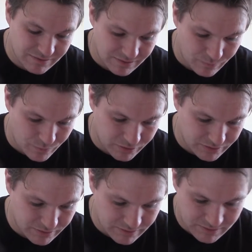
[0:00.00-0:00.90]

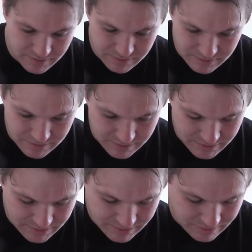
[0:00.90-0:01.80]

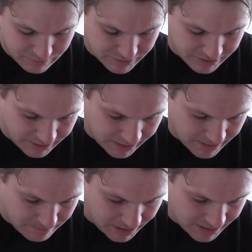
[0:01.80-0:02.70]
what's a
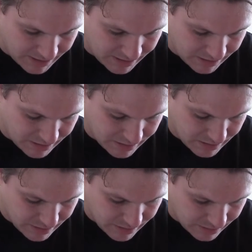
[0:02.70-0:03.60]
light blade?
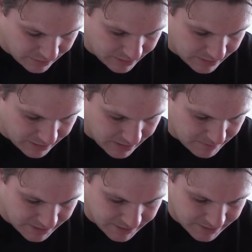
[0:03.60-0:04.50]
I think a light
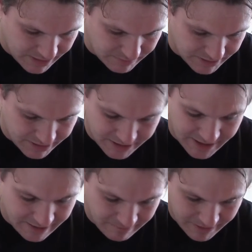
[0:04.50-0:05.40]
blade seemed to,
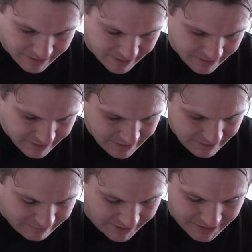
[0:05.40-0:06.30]
yeah.
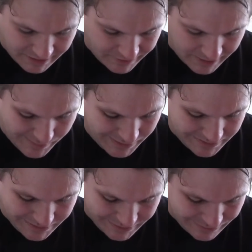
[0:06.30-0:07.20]
Range F
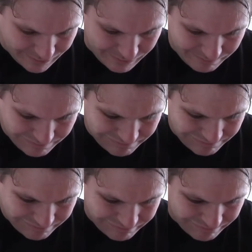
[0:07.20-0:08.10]
AP2.
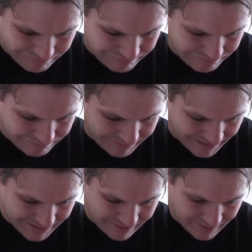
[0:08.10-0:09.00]

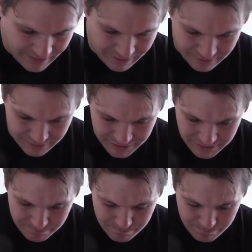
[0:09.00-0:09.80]
It's either that or a